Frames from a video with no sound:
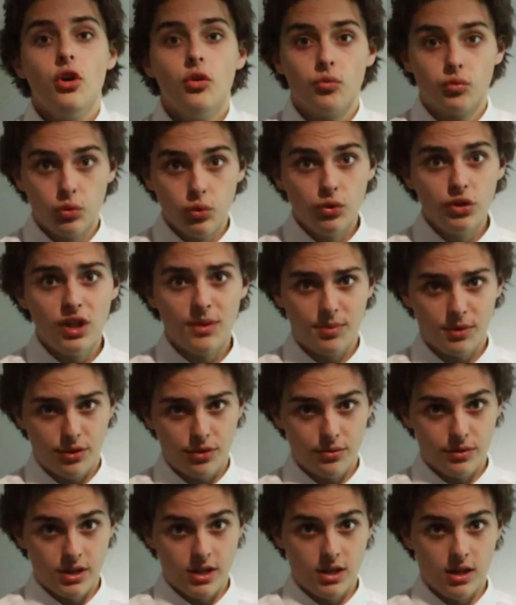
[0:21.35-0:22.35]
Rule 1.
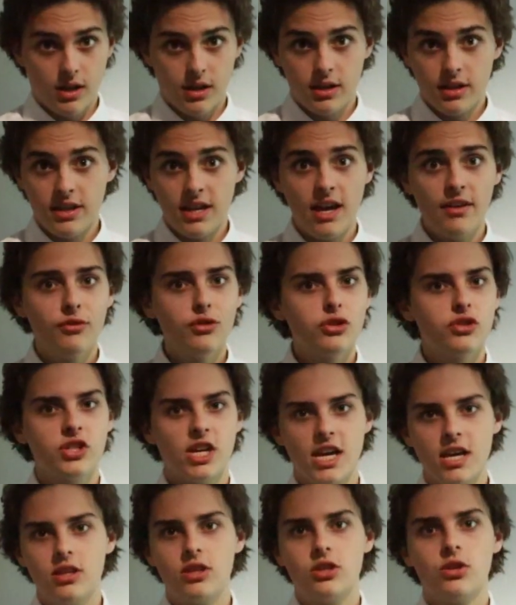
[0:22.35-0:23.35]
Never
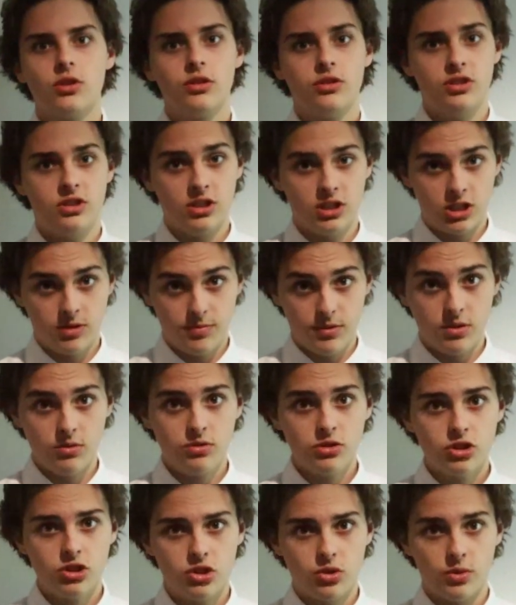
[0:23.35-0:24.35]
take your
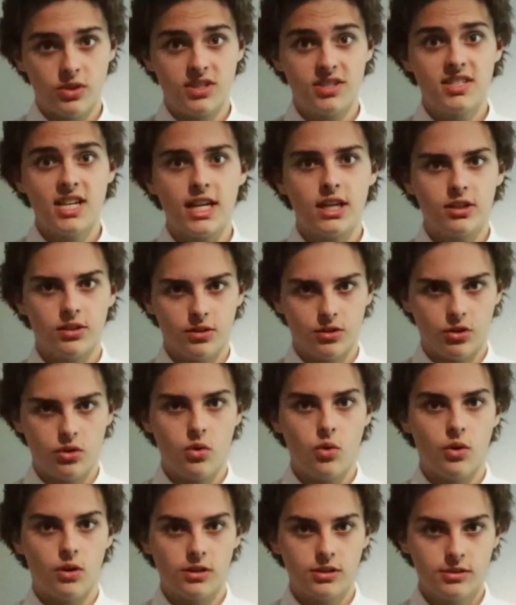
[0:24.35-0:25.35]
disputes to a secular
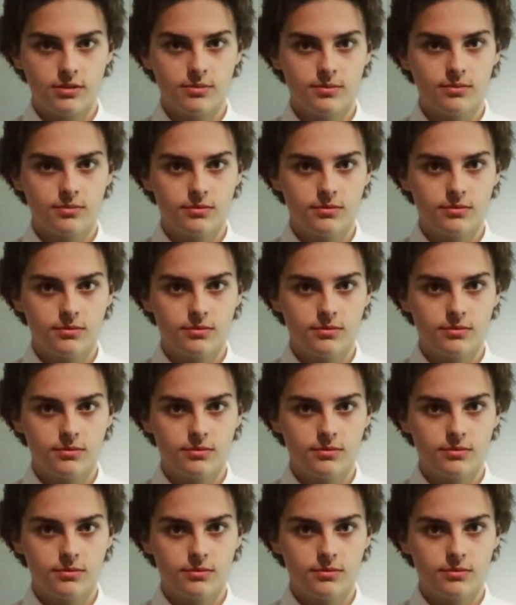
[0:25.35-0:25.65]
court.